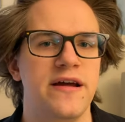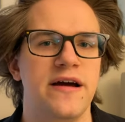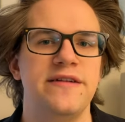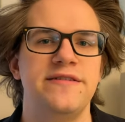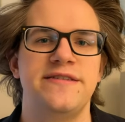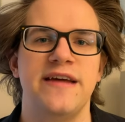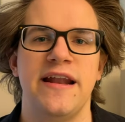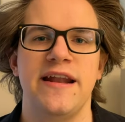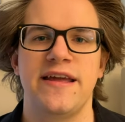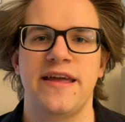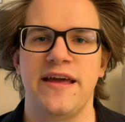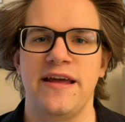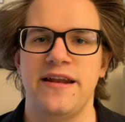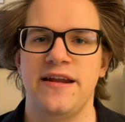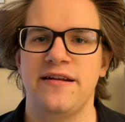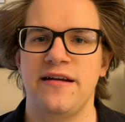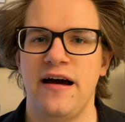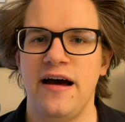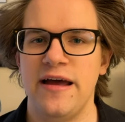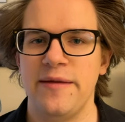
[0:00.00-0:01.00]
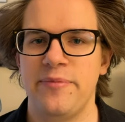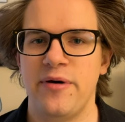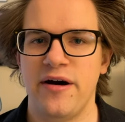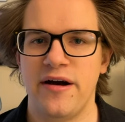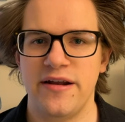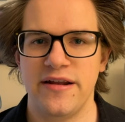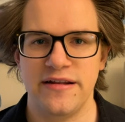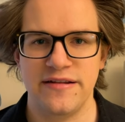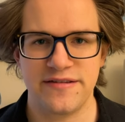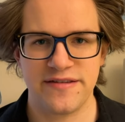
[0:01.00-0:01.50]
a dedicated
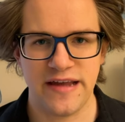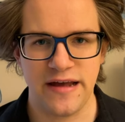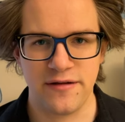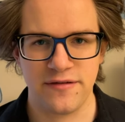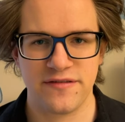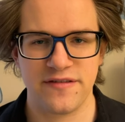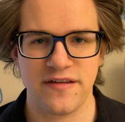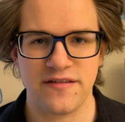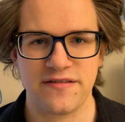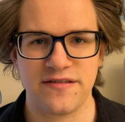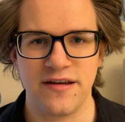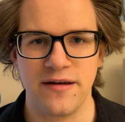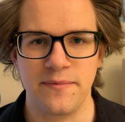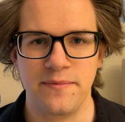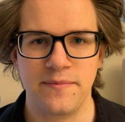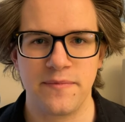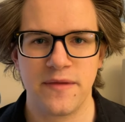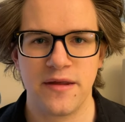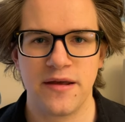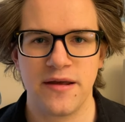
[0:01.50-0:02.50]
iPod and sound system.